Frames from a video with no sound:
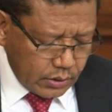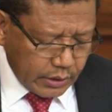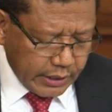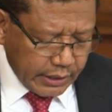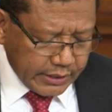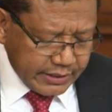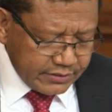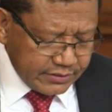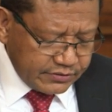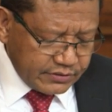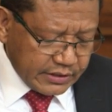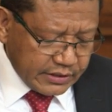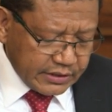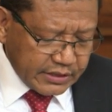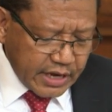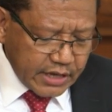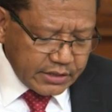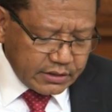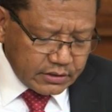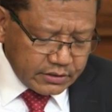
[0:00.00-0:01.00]
and it's
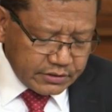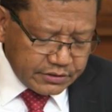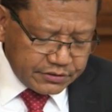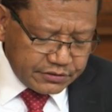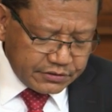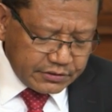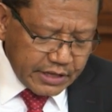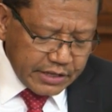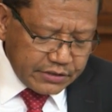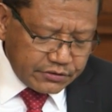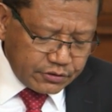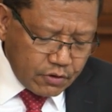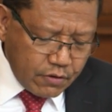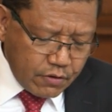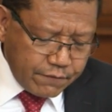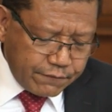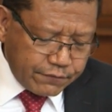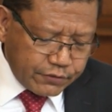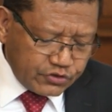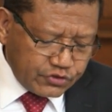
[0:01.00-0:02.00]
entitled States
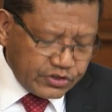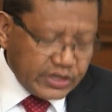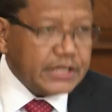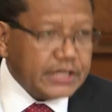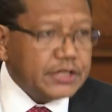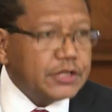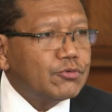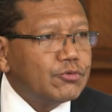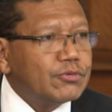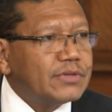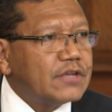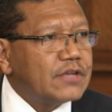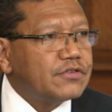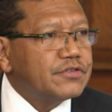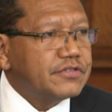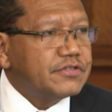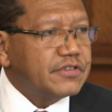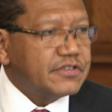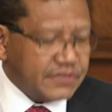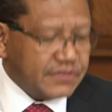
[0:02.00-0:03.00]
of Fragility
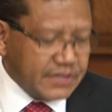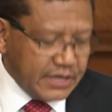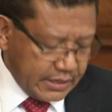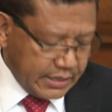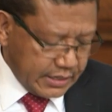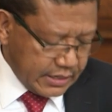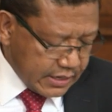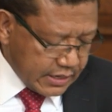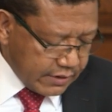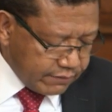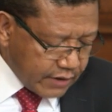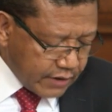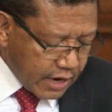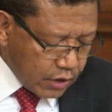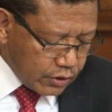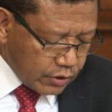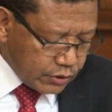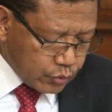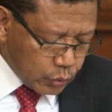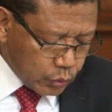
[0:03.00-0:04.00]
2016, A
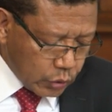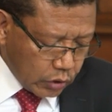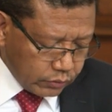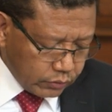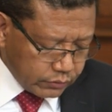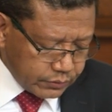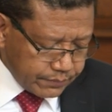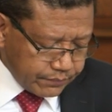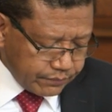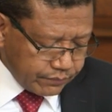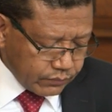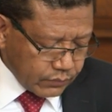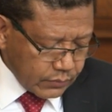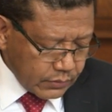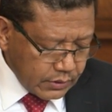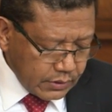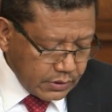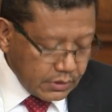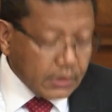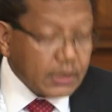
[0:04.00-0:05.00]
Violent World.
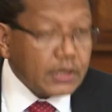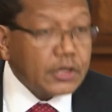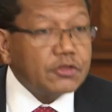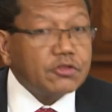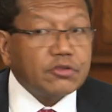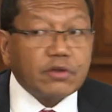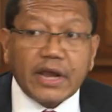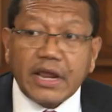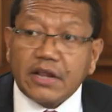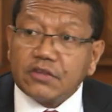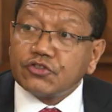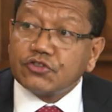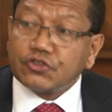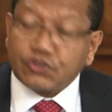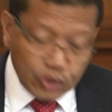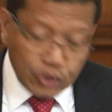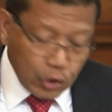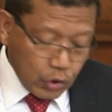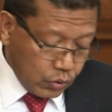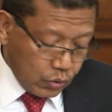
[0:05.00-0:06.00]
Trends
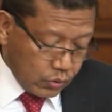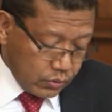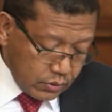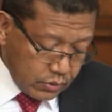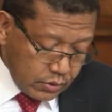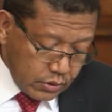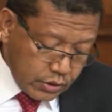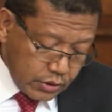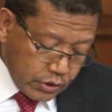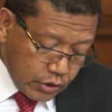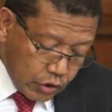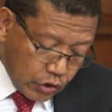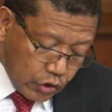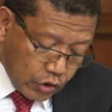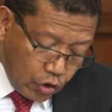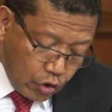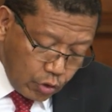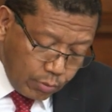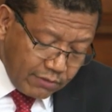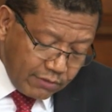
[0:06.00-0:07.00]
show
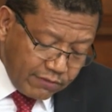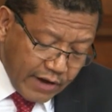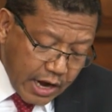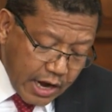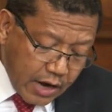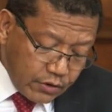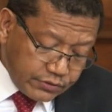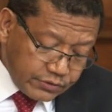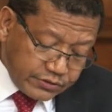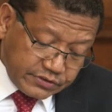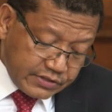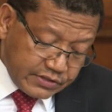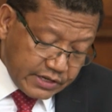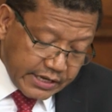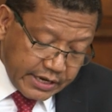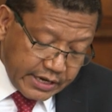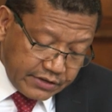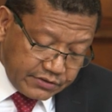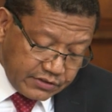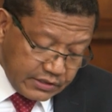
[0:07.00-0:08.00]
global violence is
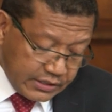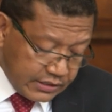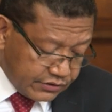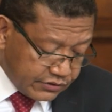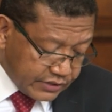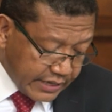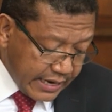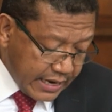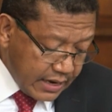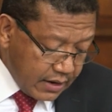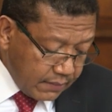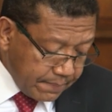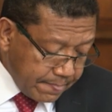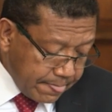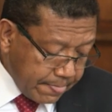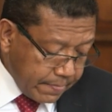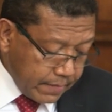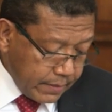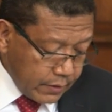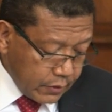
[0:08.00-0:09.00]
increasing in scale,
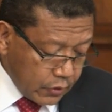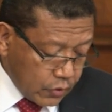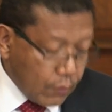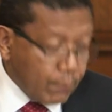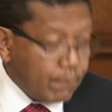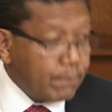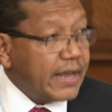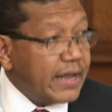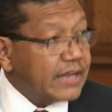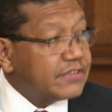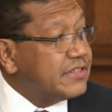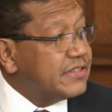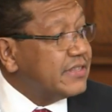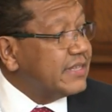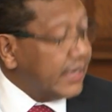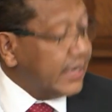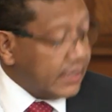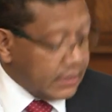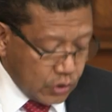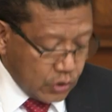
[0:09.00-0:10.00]

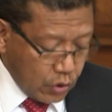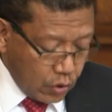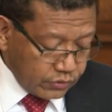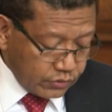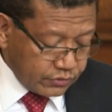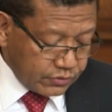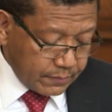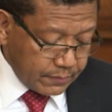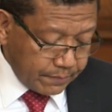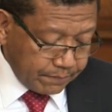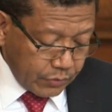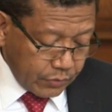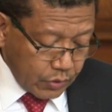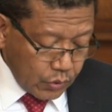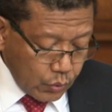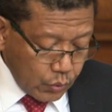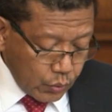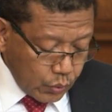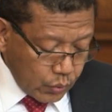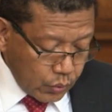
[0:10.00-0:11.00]
complexity, and cost,
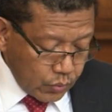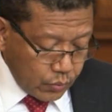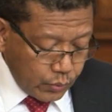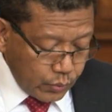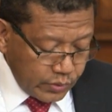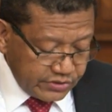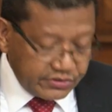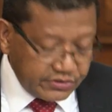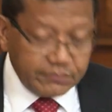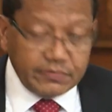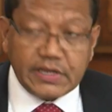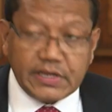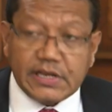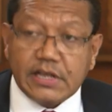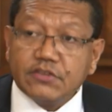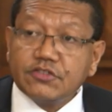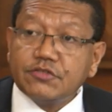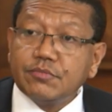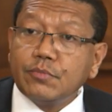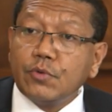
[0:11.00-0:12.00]
with
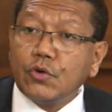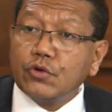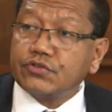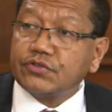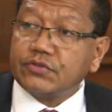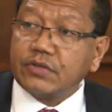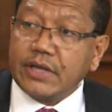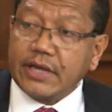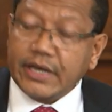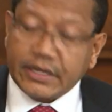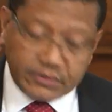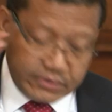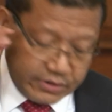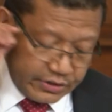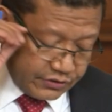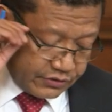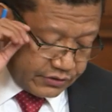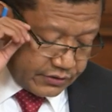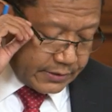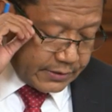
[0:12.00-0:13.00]
civilians most at
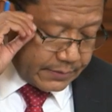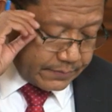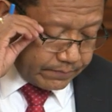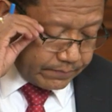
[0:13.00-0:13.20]
risk.